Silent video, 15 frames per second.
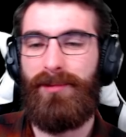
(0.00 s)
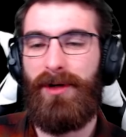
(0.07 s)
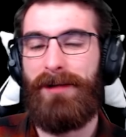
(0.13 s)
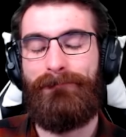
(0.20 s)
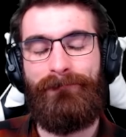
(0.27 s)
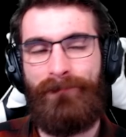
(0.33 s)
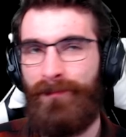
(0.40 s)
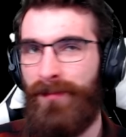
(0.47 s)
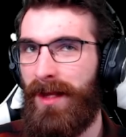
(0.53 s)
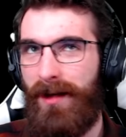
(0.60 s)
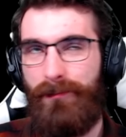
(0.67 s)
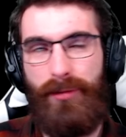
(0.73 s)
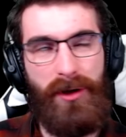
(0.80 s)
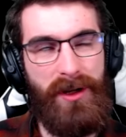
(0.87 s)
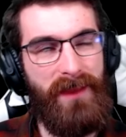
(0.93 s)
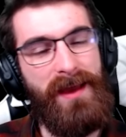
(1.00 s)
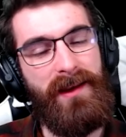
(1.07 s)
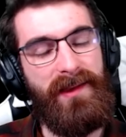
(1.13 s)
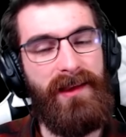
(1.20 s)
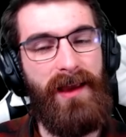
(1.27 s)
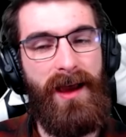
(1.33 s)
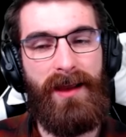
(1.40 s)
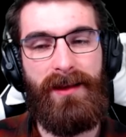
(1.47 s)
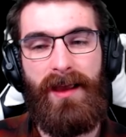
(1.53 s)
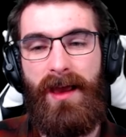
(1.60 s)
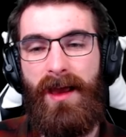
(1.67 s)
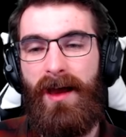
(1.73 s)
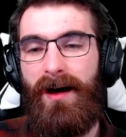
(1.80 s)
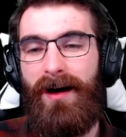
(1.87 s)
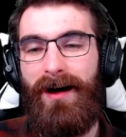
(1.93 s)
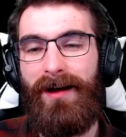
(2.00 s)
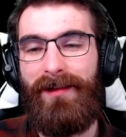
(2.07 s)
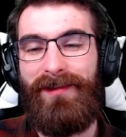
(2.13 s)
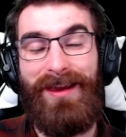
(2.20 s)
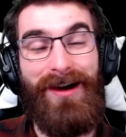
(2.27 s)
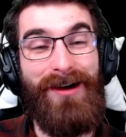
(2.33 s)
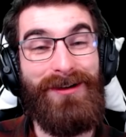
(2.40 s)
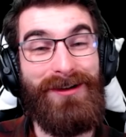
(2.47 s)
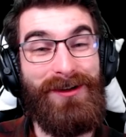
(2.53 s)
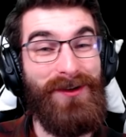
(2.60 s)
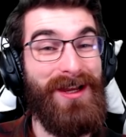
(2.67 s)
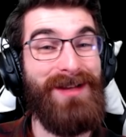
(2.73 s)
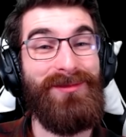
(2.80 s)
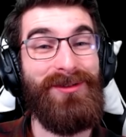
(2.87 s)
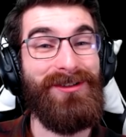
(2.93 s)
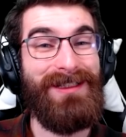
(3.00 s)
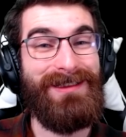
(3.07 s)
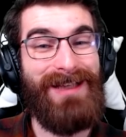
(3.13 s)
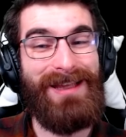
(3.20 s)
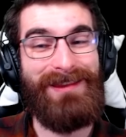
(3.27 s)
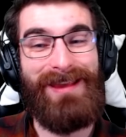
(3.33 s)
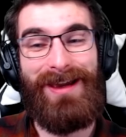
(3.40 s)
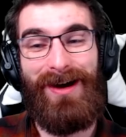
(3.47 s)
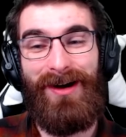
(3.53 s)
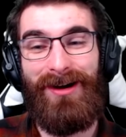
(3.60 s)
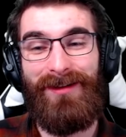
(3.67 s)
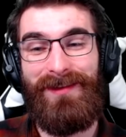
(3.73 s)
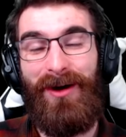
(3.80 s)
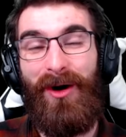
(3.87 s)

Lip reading: But putting that aside, they are incredible in that they are the